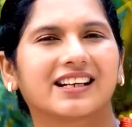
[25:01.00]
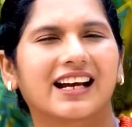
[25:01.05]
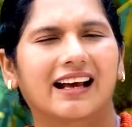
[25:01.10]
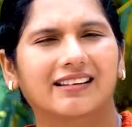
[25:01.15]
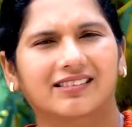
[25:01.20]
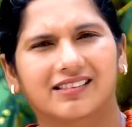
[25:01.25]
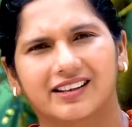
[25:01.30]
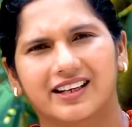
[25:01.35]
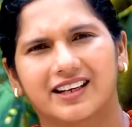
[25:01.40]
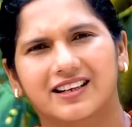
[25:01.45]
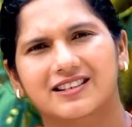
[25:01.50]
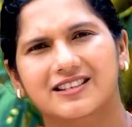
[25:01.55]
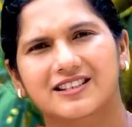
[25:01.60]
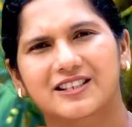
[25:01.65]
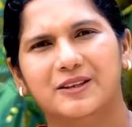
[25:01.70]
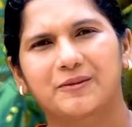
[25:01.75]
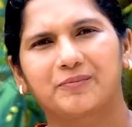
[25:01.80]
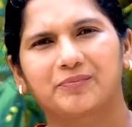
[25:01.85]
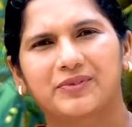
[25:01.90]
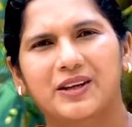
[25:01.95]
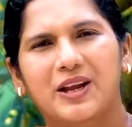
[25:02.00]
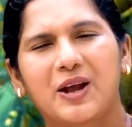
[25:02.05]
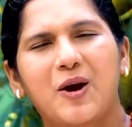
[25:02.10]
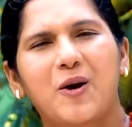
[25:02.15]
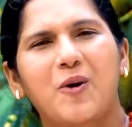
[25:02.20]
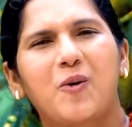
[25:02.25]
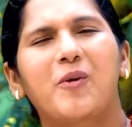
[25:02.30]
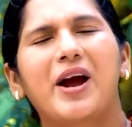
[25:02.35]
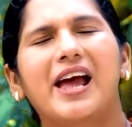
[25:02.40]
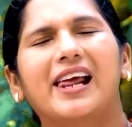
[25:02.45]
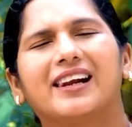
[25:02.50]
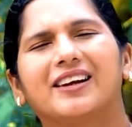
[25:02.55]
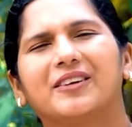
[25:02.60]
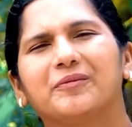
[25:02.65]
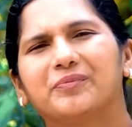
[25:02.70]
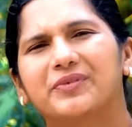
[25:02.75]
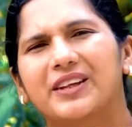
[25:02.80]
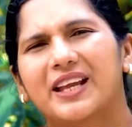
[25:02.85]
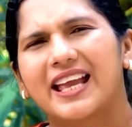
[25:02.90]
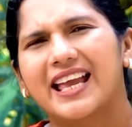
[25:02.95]
Catholics. Well,
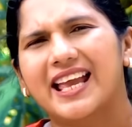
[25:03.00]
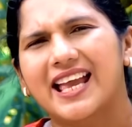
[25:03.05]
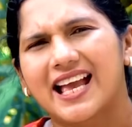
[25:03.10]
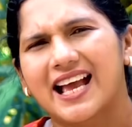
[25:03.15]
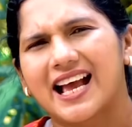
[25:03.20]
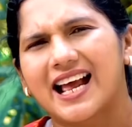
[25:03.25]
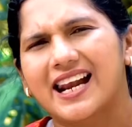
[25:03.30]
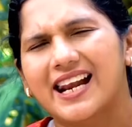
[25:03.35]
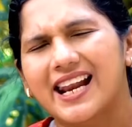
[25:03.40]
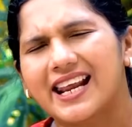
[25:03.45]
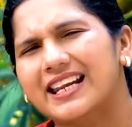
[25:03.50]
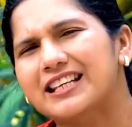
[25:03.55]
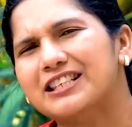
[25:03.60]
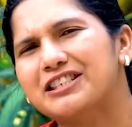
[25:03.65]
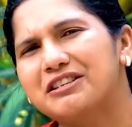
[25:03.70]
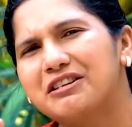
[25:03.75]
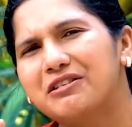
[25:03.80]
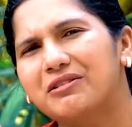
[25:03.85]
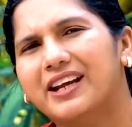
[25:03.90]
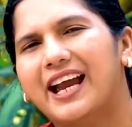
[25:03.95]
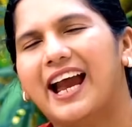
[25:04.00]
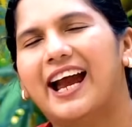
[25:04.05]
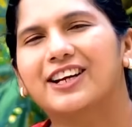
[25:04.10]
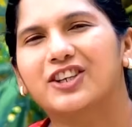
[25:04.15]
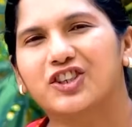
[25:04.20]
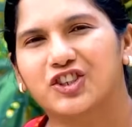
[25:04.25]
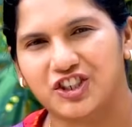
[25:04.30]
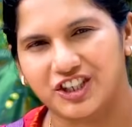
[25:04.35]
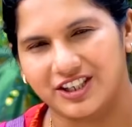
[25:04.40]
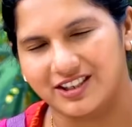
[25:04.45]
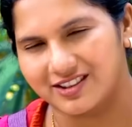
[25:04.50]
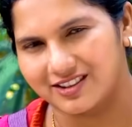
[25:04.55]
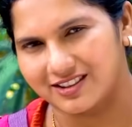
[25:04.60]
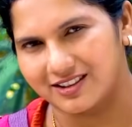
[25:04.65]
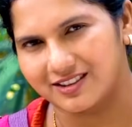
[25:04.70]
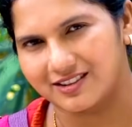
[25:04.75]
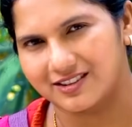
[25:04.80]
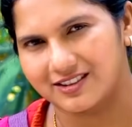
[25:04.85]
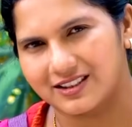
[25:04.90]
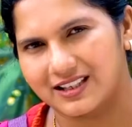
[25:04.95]
let us look at
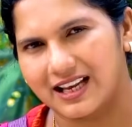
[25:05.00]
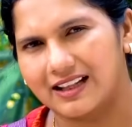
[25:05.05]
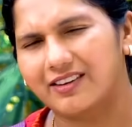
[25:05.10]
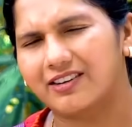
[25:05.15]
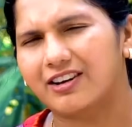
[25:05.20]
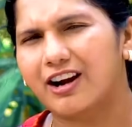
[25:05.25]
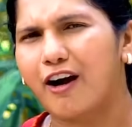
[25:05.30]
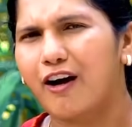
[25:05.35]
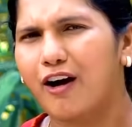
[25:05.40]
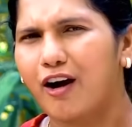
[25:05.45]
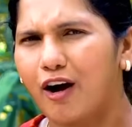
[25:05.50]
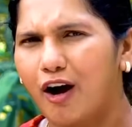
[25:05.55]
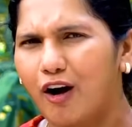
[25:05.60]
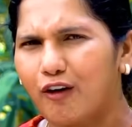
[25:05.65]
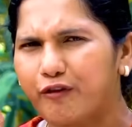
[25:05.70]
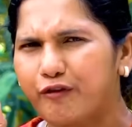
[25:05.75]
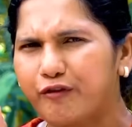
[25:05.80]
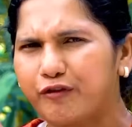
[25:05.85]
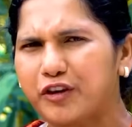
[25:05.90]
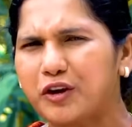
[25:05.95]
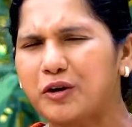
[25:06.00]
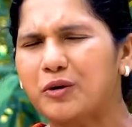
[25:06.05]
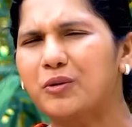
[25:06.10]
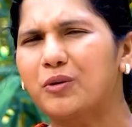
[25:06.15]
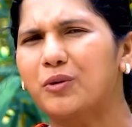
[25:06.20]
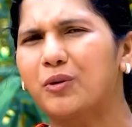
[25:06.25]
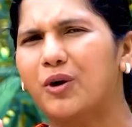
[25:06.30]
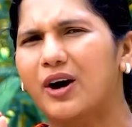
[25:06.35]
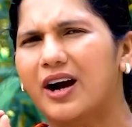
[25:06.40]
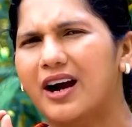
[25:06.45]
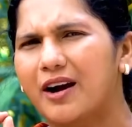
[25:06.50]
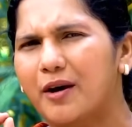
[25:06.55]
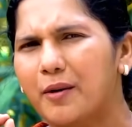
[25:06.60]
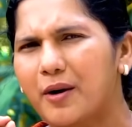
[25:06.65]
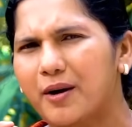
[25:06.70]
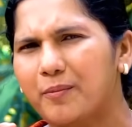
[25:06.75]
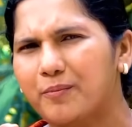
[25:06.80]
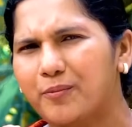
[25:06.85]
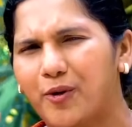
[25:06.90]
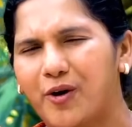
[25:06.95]
Jesus, and there are a few
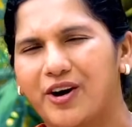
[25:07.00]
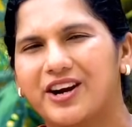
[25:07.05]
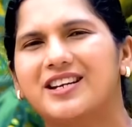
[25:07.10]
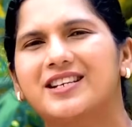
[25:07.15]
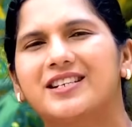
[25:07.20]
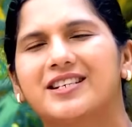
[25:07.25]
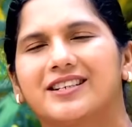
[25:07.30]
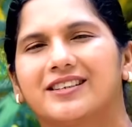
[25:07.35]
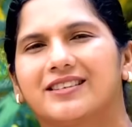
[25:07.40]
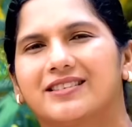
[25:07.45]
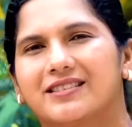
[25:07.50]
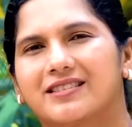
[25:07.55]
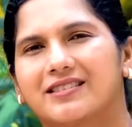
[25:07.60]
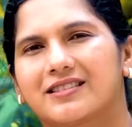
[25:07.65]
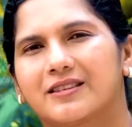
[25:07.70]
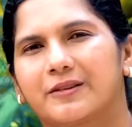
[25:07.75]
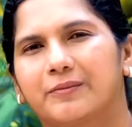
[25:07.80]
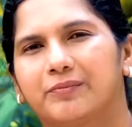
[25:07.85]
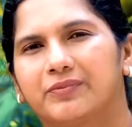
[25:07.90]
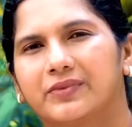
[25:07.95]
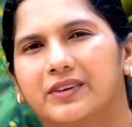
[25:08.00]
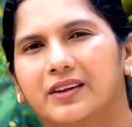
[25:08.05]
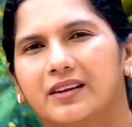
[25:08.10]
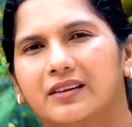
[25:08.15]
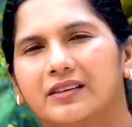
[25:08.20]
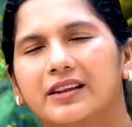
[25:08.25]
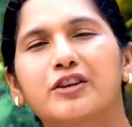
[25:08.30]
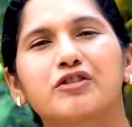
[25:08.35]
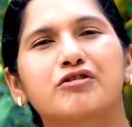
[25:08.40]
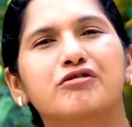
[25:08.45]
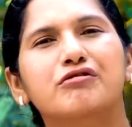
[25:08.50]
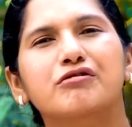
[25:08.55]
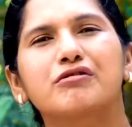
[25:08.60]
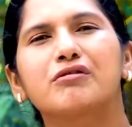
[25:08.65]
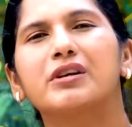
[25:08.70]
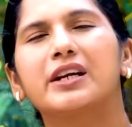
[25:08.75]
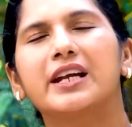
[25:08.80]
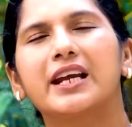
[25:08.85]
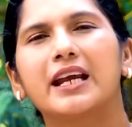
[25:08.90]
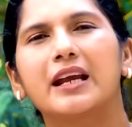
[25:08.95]
pointers that
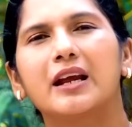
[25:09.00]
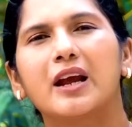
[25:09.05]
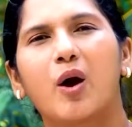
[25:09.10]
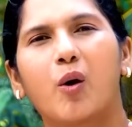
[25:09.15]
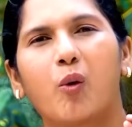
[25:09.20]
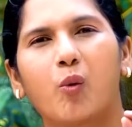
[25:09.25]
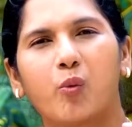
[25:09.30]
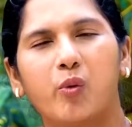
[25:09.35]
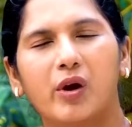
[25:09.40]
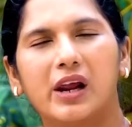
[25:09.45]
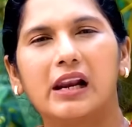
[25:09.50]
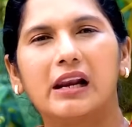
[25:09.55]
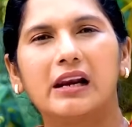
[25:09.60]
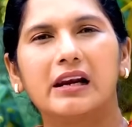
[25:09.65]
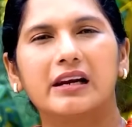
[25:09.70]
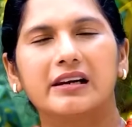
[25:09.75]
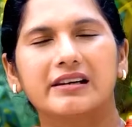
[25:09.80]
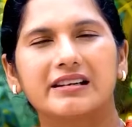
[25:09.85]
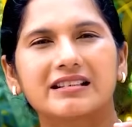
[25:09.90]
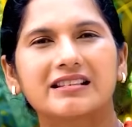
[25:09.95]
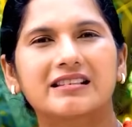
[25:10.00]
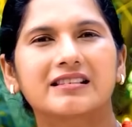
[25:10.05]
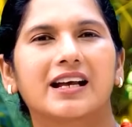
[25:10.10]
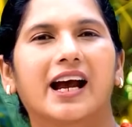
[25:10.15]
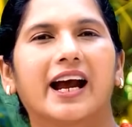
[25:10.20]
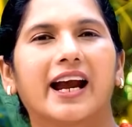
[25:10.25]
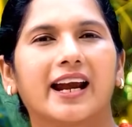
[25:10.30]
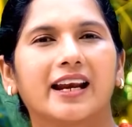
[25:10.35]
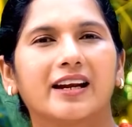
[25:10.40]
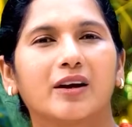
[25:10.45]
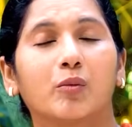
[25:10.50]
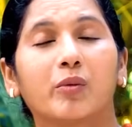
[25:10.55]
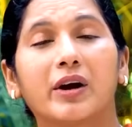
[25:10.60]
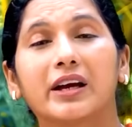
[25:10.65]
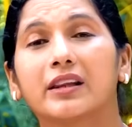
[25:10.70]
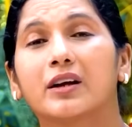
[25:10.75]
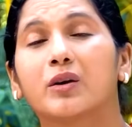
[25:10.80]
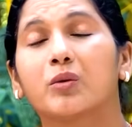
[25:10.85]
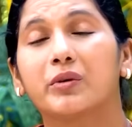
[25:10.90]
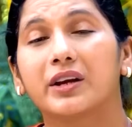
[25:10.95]
truly will decide
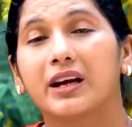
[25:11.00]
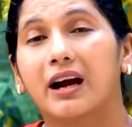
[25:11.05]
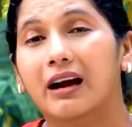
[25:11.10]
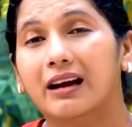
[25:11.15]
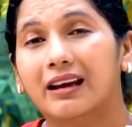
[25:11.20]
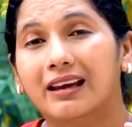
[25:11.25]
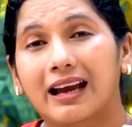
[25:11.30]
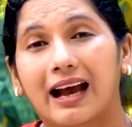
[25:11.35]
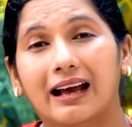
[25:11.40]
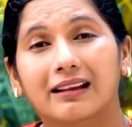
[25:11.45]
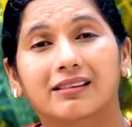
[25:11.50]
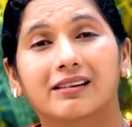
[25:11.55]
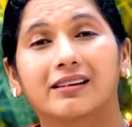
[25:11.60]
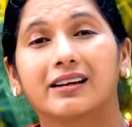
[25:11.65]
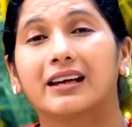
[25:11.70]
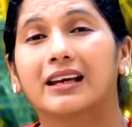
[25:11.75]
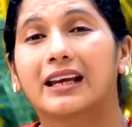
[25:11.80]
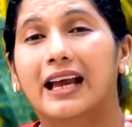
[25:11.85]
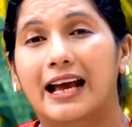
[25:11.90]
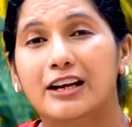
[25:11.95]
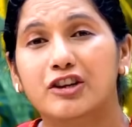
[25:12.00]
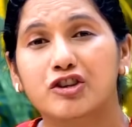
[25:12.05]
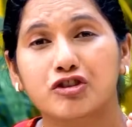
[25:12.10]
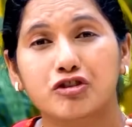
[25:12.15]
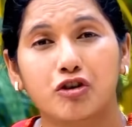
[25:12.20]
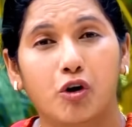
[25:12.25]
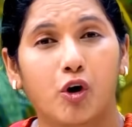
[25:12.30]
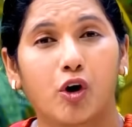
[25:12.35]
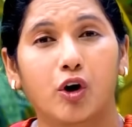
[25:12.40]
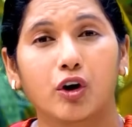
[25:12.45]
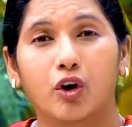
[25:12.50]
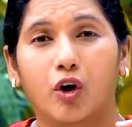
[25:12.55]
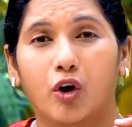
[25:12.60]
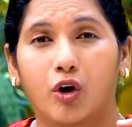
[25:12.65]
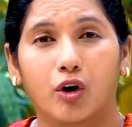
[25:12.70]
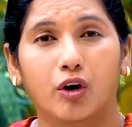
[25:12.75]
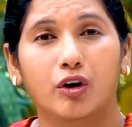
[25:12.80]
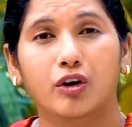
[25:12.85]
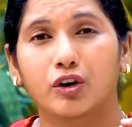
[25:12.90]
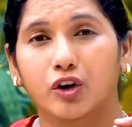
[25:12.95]
whether we are Catholic at all or